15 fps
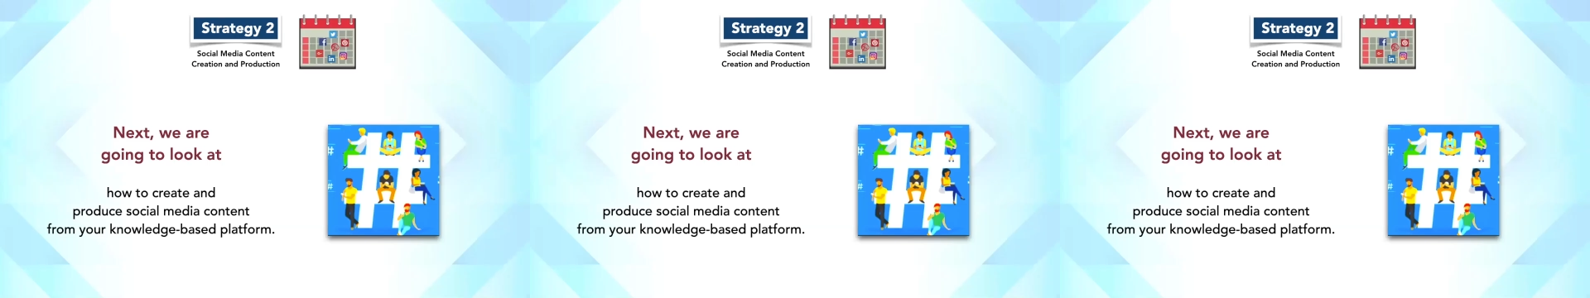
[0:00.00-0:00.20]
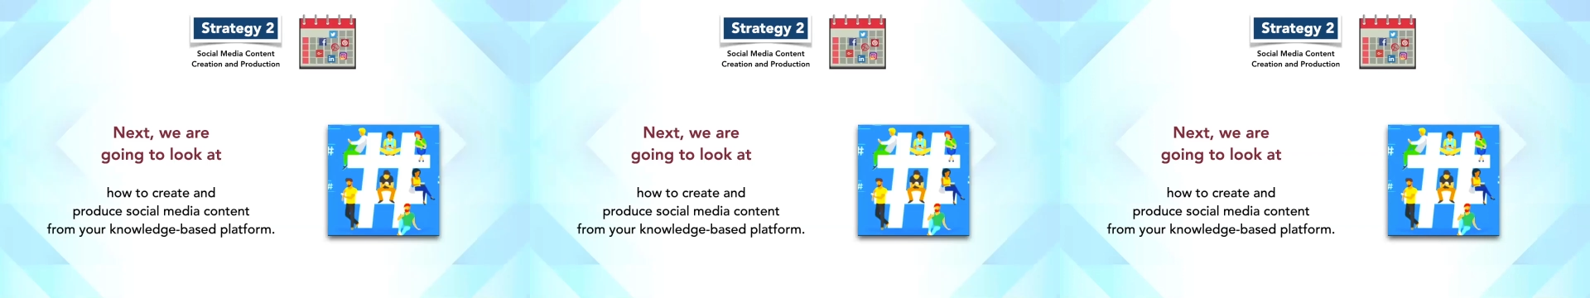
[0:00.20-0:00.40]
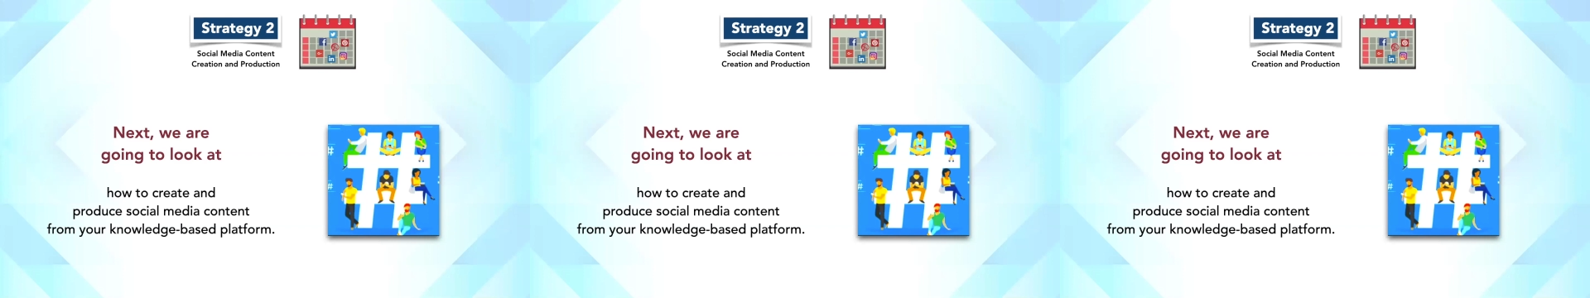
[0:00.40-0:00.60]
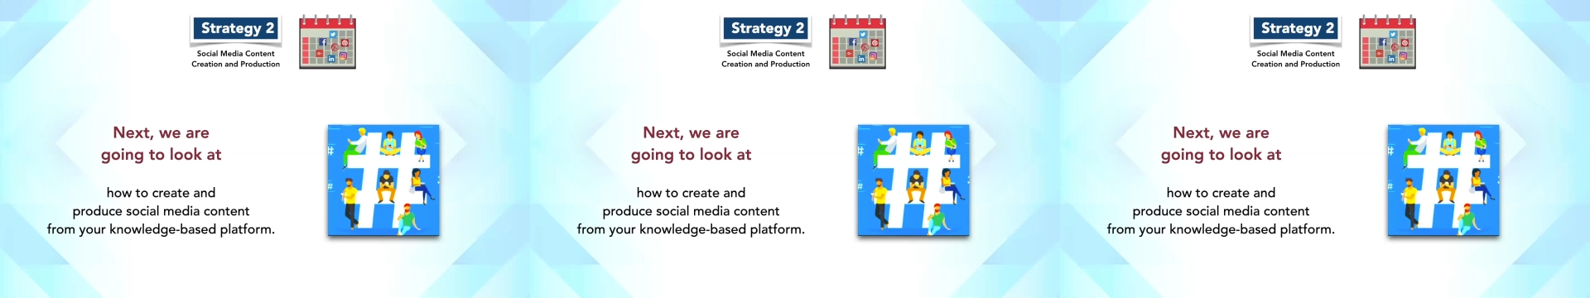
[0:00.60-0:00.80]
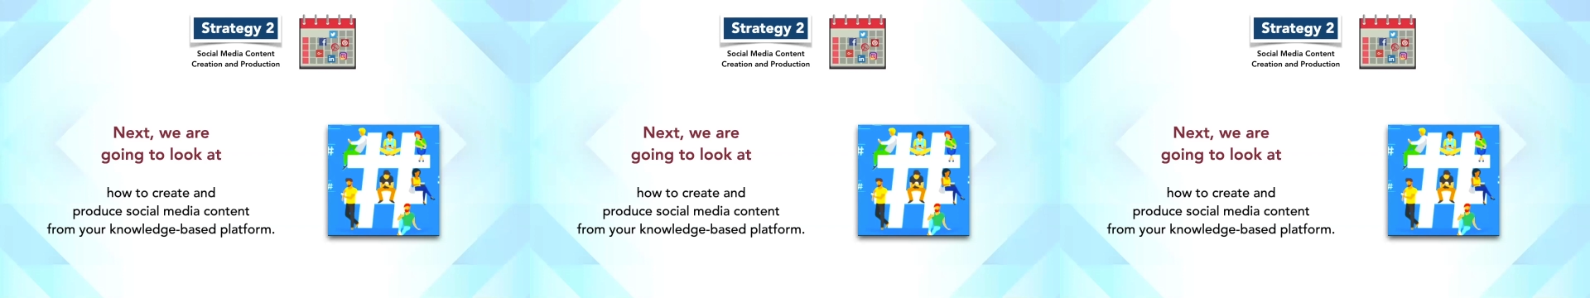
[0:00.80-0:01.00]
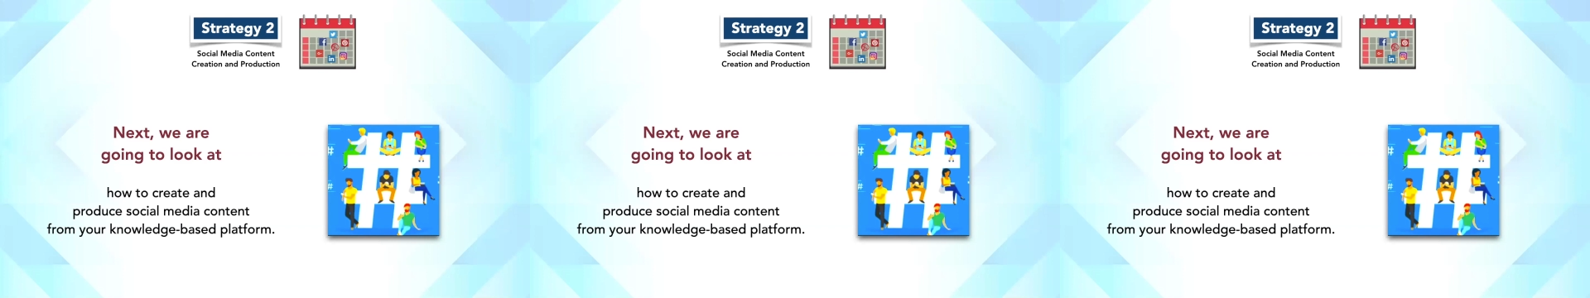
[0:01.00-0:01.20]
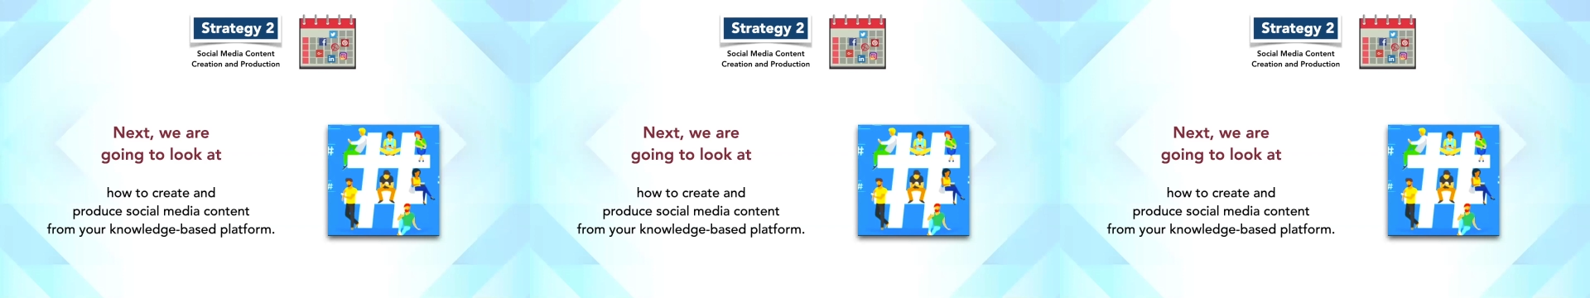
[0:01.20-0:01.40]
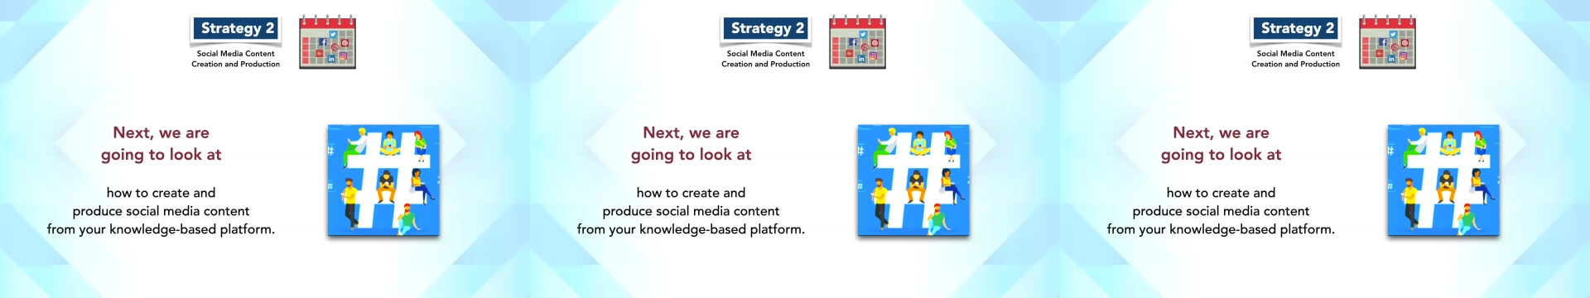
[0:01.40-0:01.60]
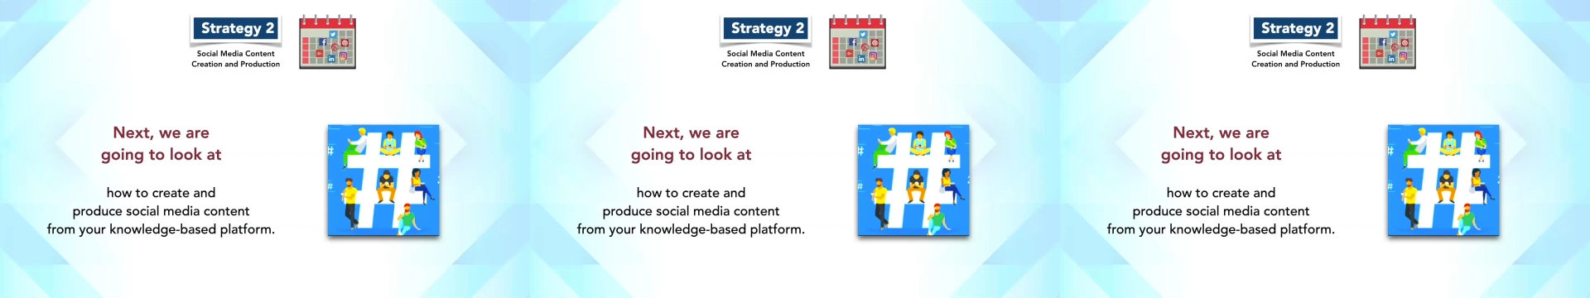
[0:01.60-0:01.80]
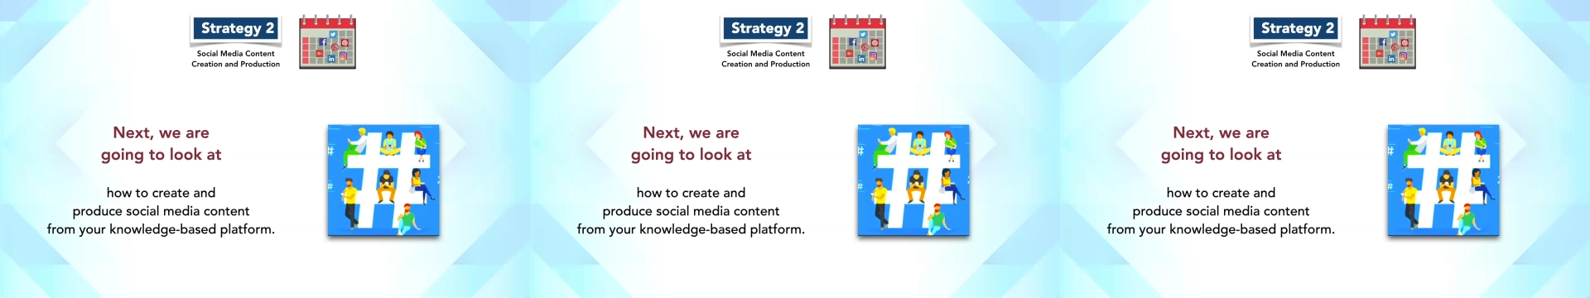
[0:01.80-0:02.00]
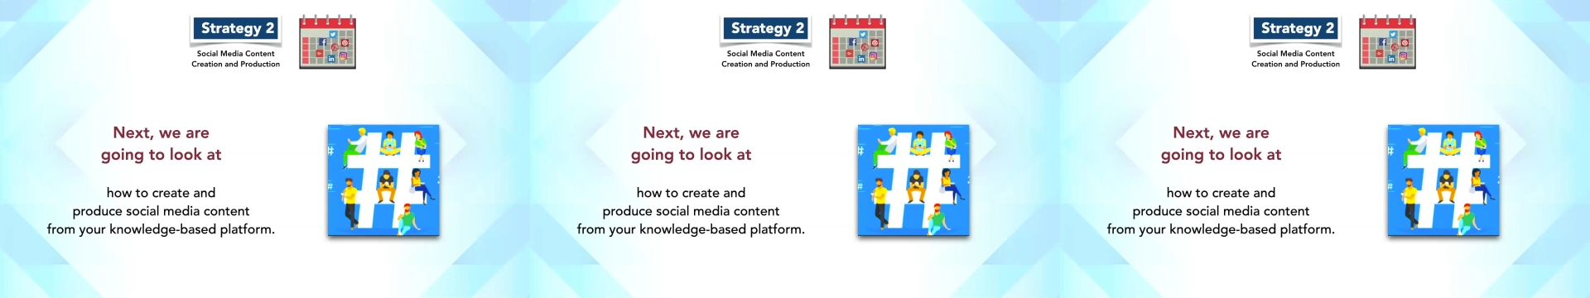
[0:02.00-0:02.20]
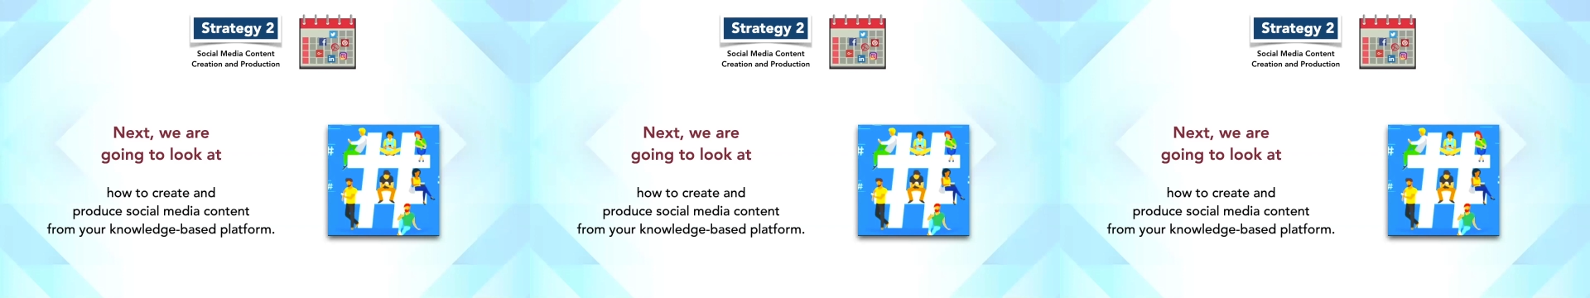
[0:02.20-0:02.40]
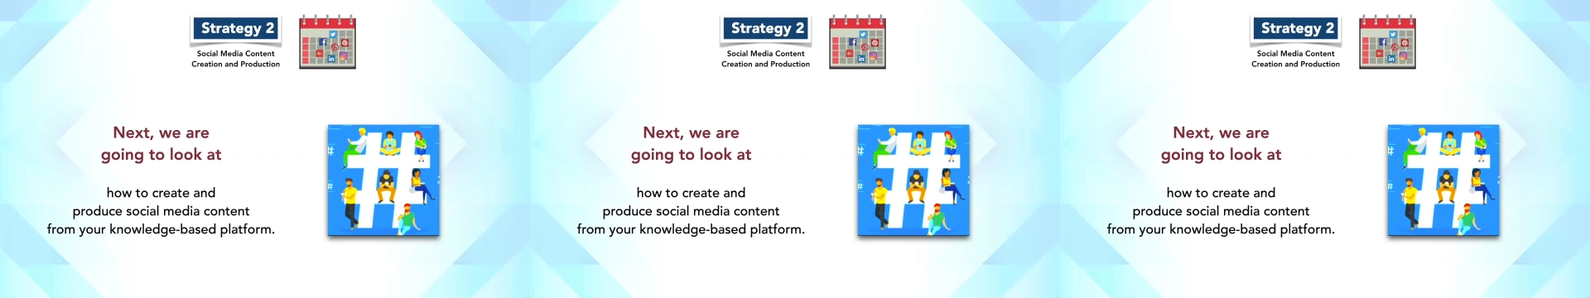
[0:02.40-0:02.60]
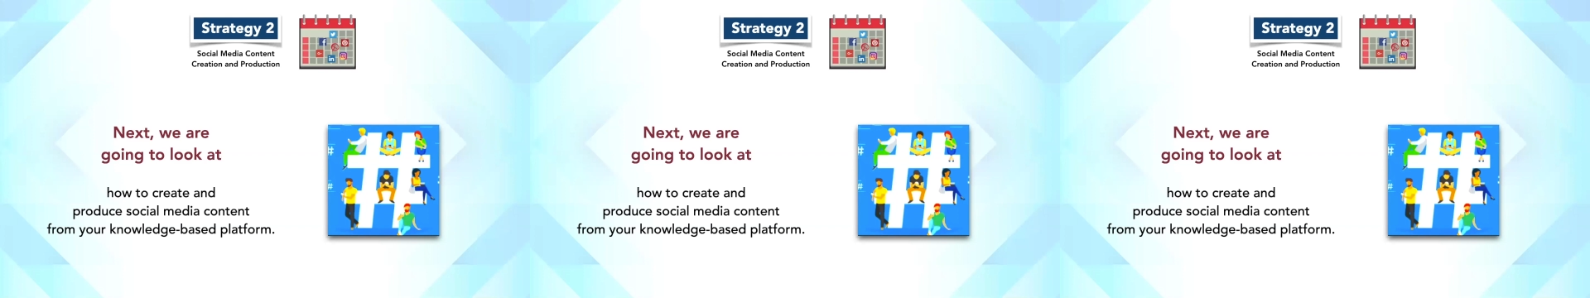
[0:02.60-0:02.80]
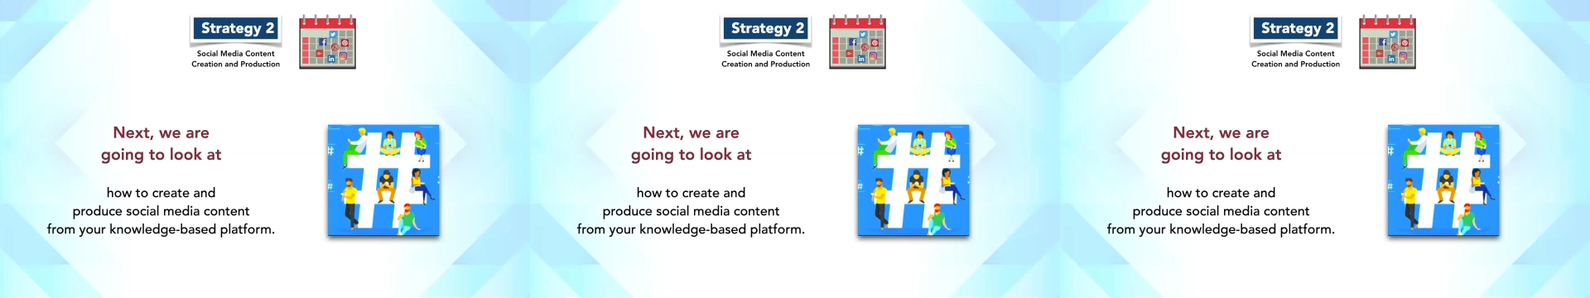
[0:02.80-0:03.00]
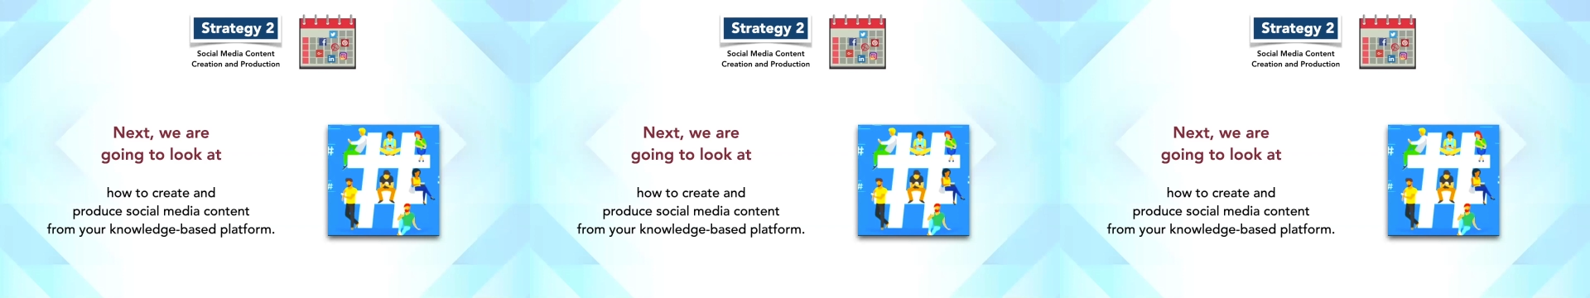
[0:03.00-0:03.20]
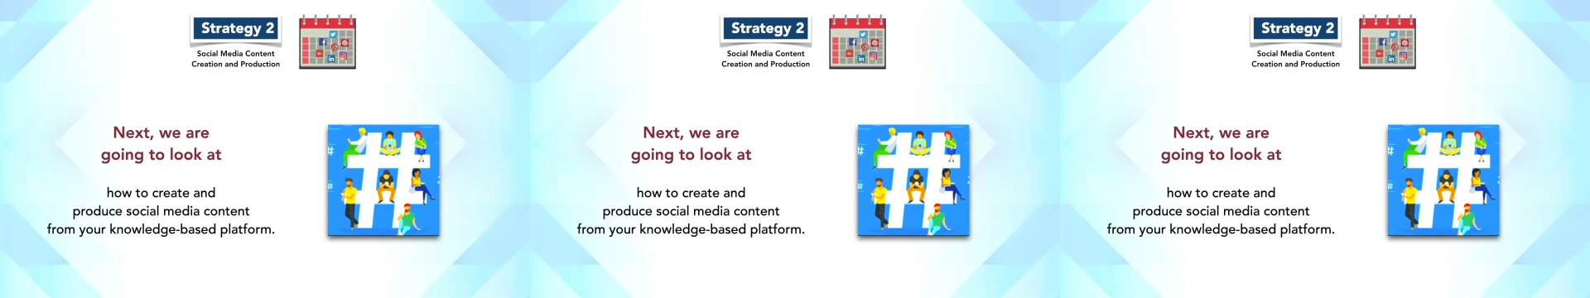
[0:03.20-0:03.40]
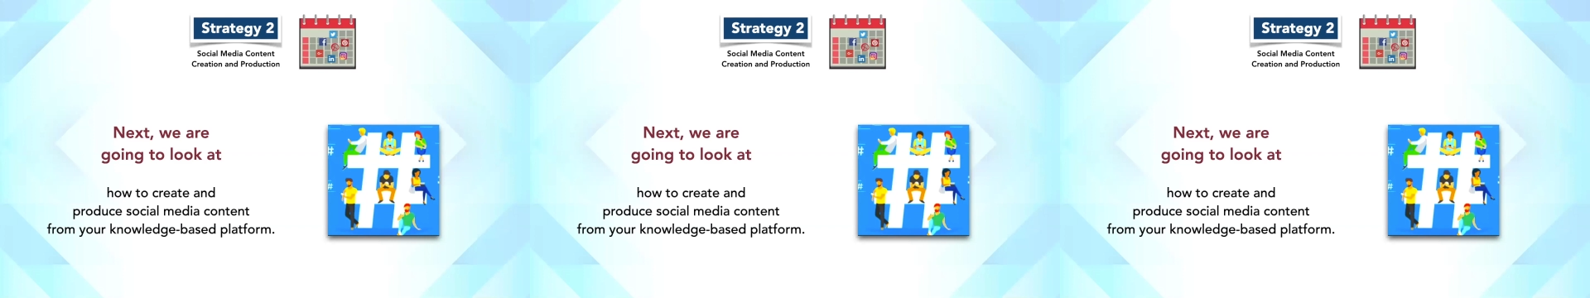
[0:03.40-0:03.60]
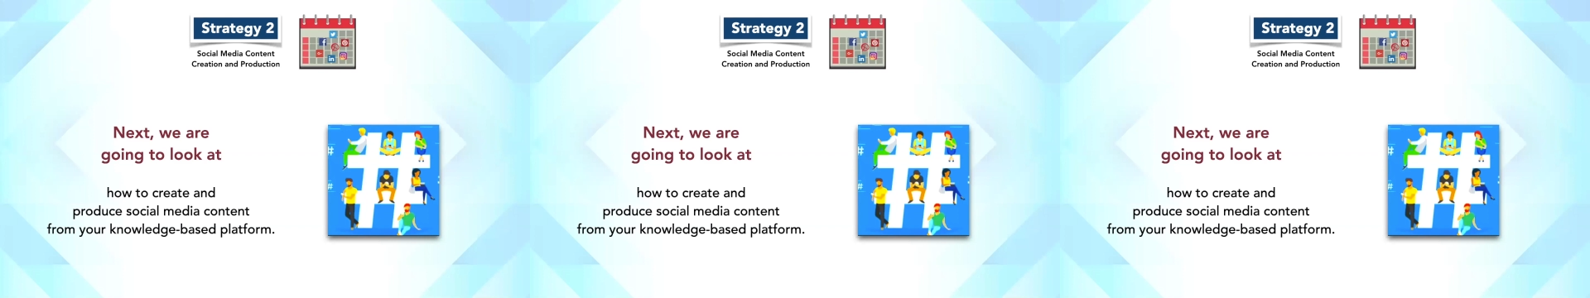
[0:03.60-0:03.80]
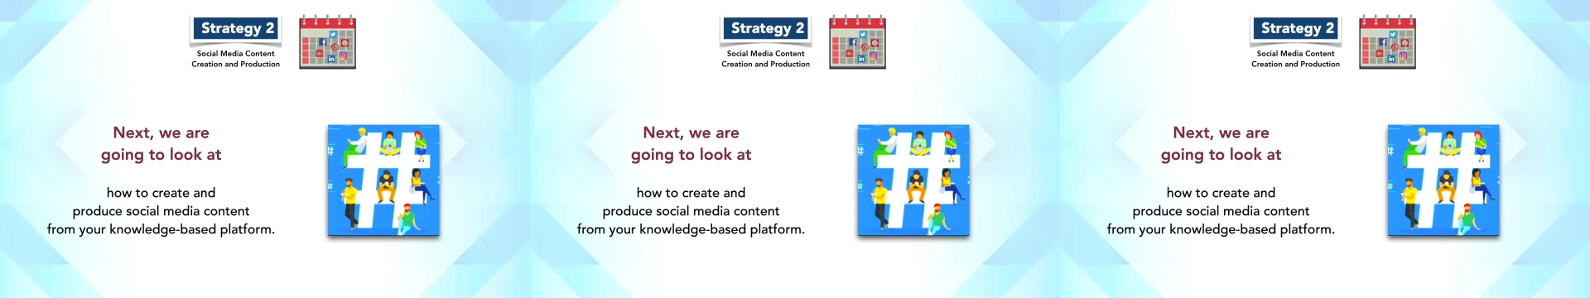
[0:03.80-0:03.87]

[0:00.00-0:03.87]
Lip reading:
[unreadable: no face in view]